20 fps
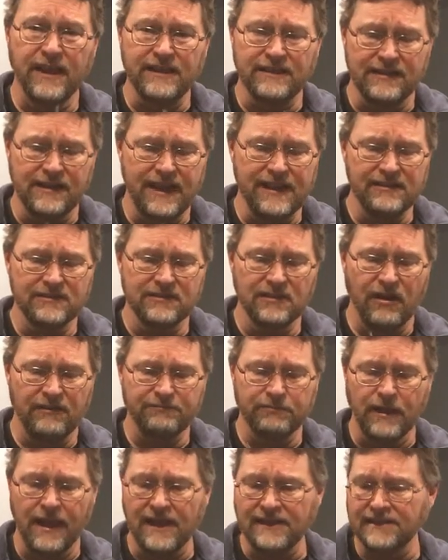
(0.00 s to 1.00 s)
like today's
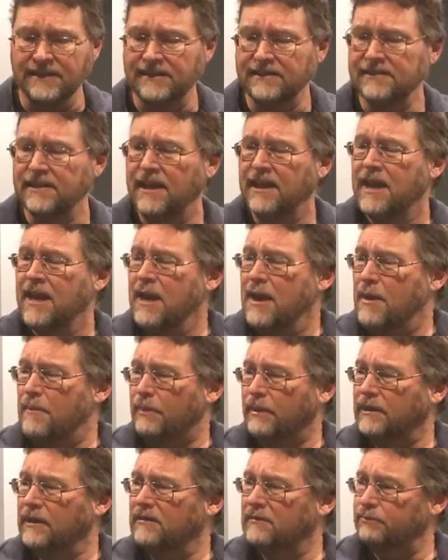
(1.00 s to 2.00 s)
soft plastics.
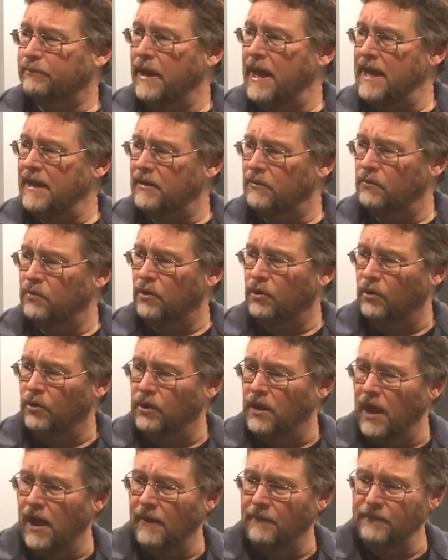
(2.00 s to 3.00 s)
But this bait
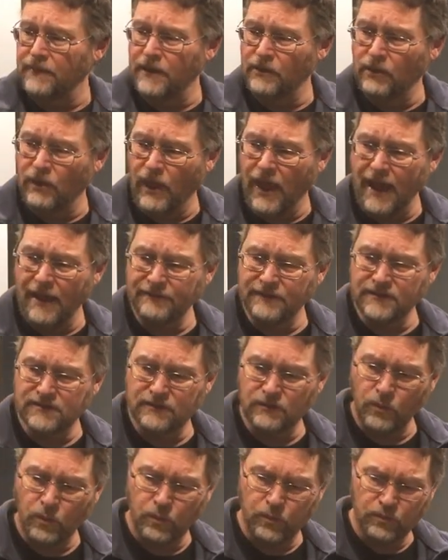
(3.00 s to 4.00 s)
will have
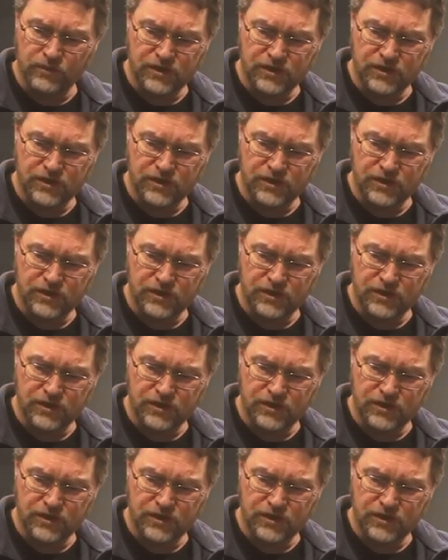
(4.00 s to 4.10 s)
this